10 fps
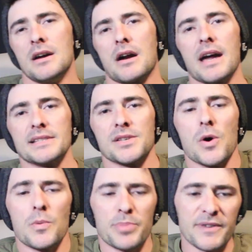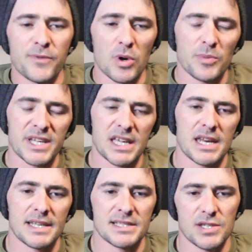Alright, so before we get
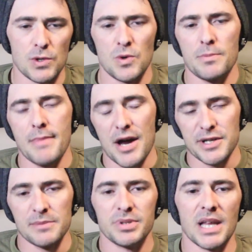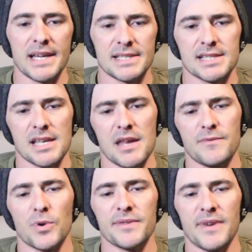into mounting plates and
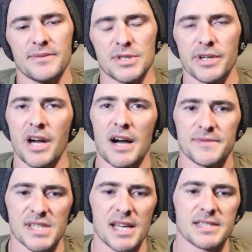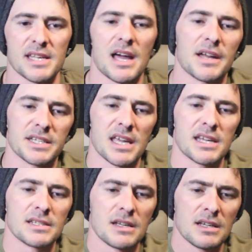45-degree offsets and how to get
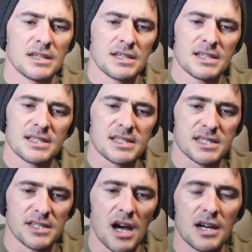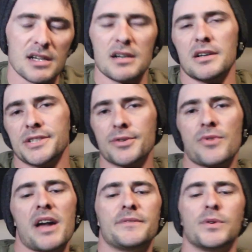it snug on your
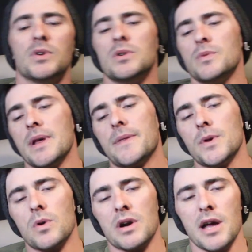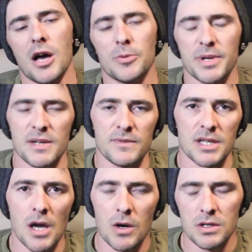rifle with your
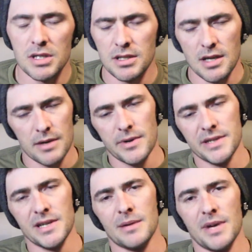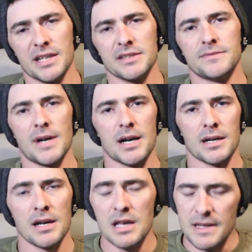LPVO, not red dot
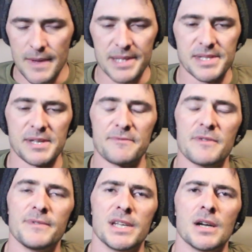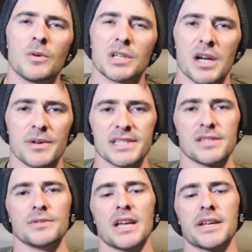magnifier, that's a different video we'll go
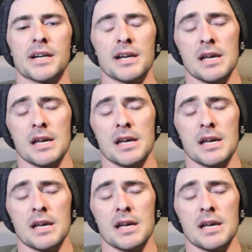into later.